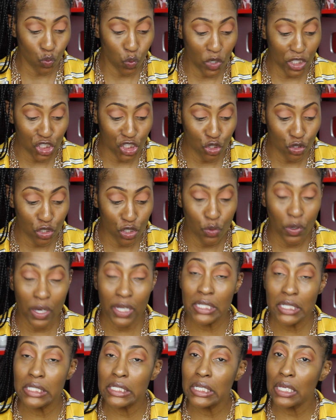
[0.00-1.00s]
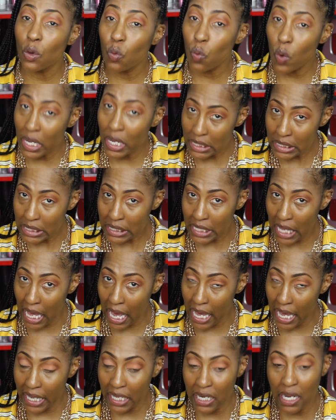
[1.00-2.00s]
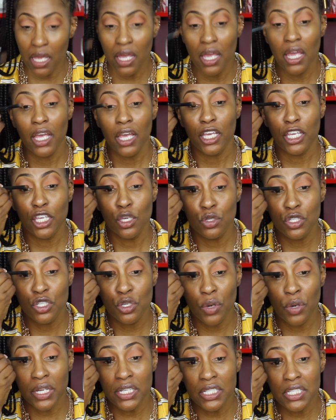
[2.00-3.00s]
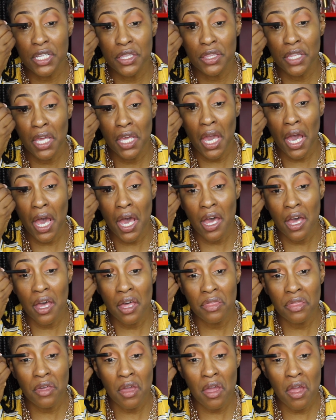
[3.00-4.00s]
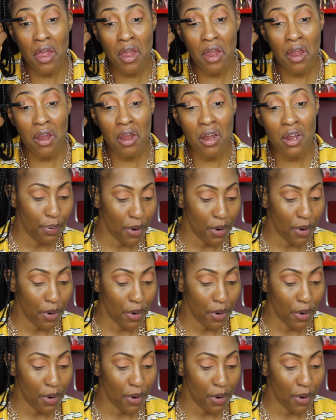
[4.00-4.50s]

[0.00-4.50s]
What you do unto one side, you do unto the other.